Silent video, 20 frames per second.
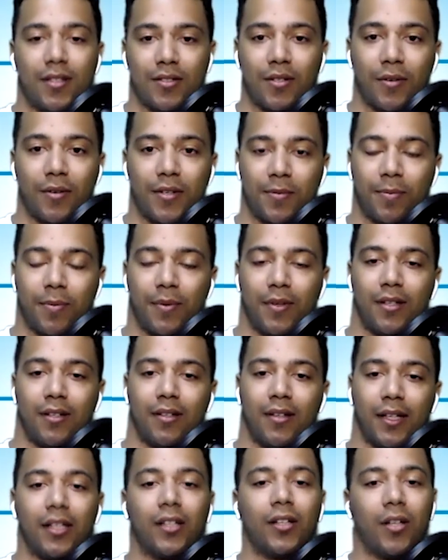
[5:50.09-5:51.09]
has always been
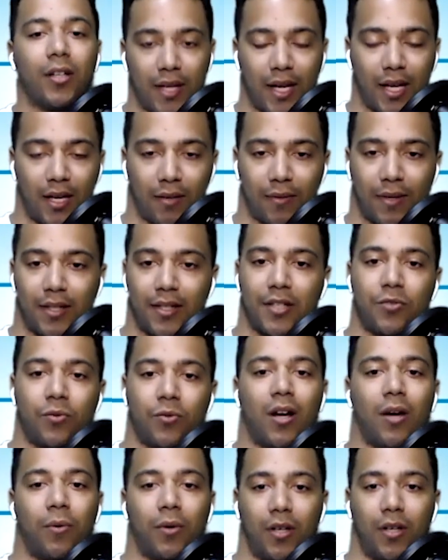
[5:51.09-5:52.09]
like a GoDaddy, right? That's
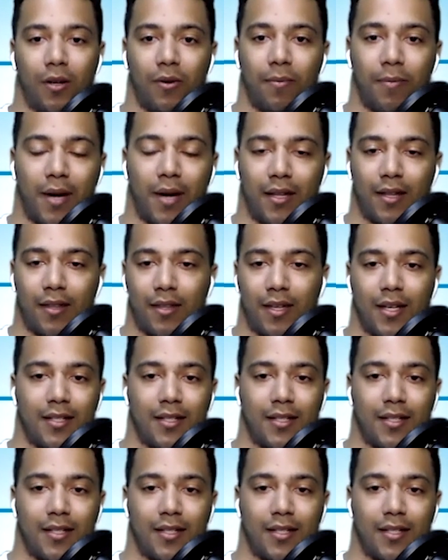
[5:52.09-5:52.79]
where I would go and buy the things